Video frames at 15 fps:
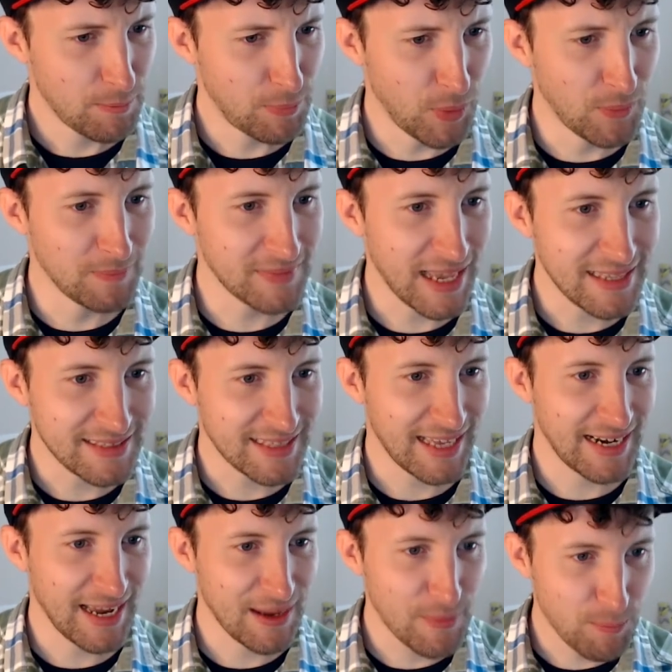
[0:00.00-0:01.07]
Boom, that, da,
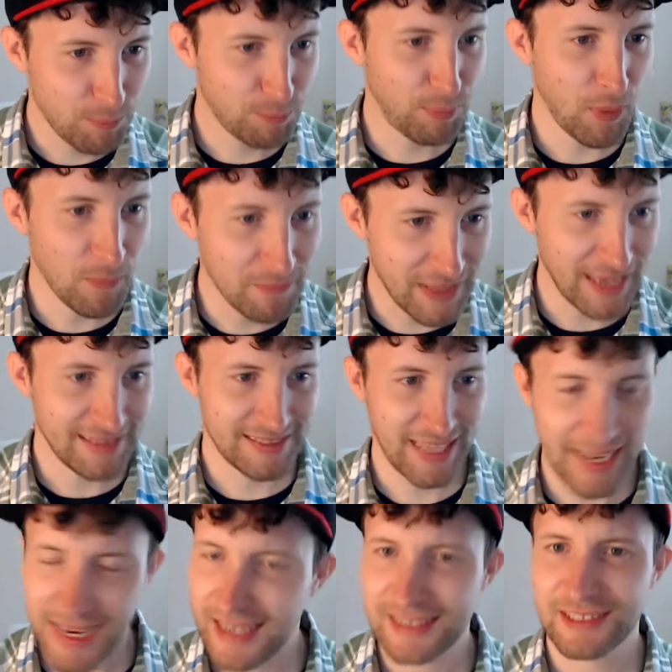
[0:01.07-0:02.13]
da. Boom, that,
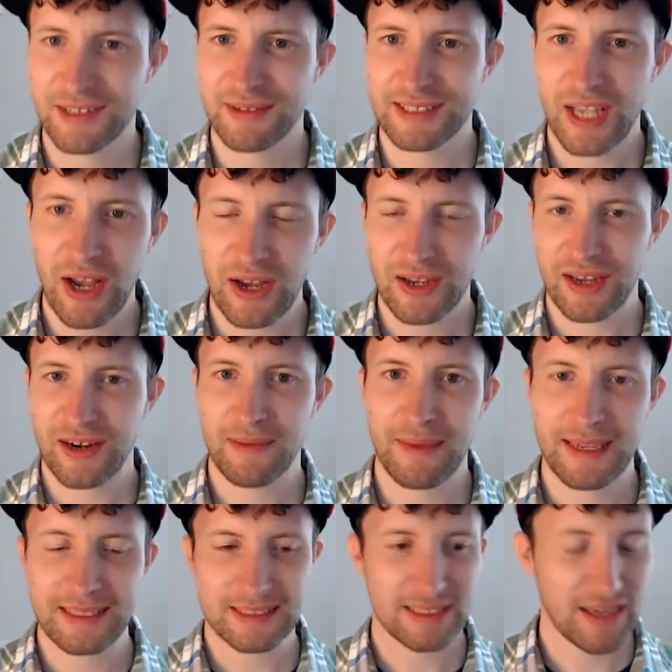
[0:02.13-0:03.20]
da, da. So his heart kind of
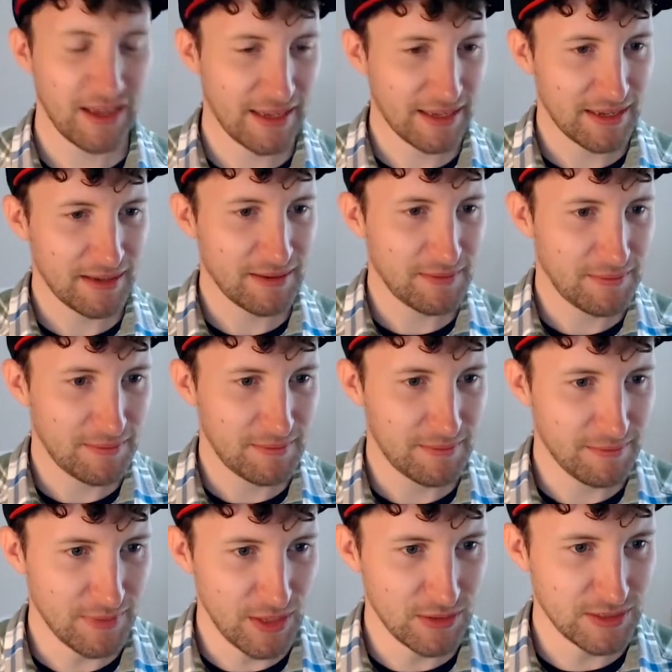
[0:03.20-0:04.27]
makes like
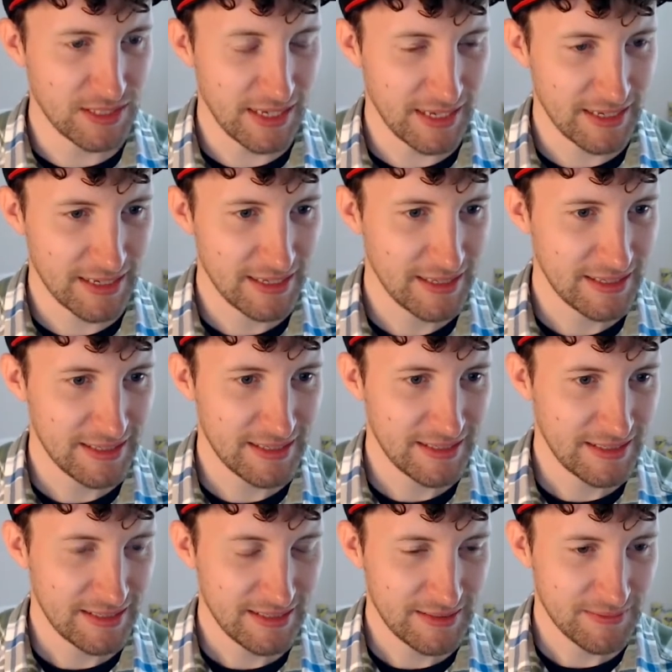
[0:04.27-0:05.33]
music.
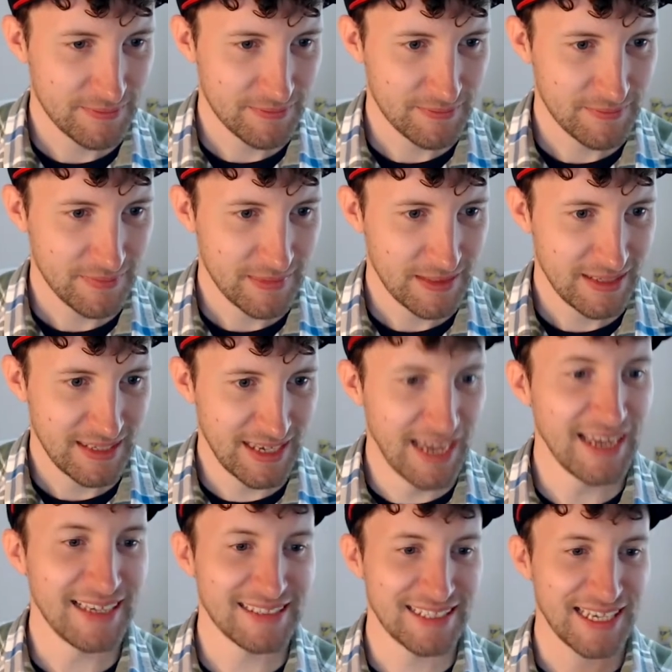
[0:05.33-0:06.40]

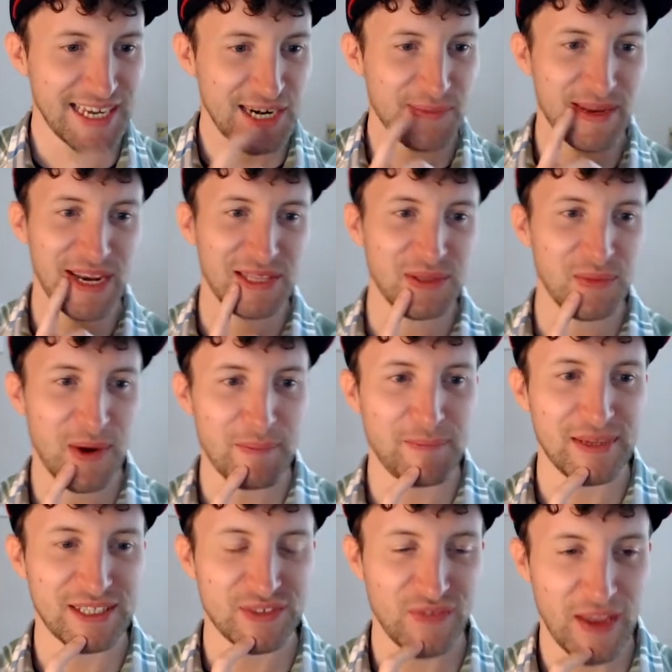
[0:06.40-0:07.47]
Is it going to be like the One
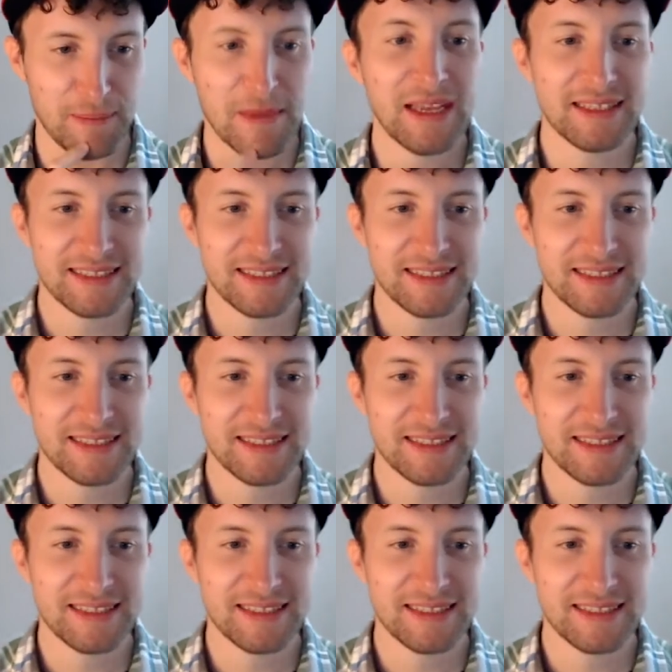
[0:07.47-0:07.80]
Piece theme?